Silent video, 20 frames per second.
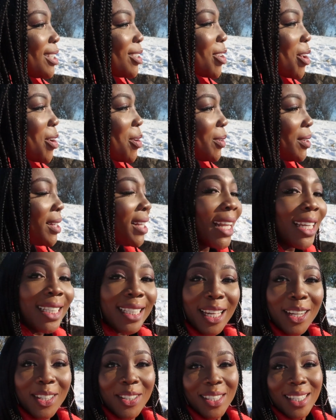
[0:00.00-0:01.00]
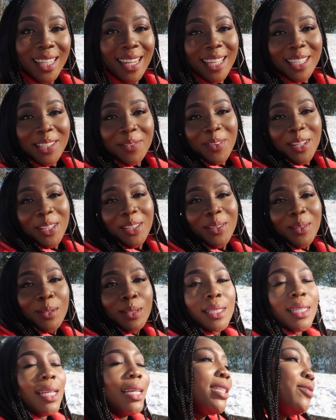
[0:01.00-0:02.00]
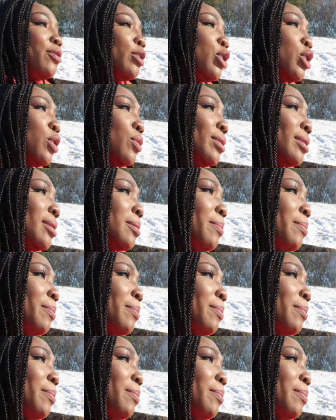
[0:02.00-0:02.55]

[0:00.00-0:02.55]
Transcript: So let's get into today's video. Today's video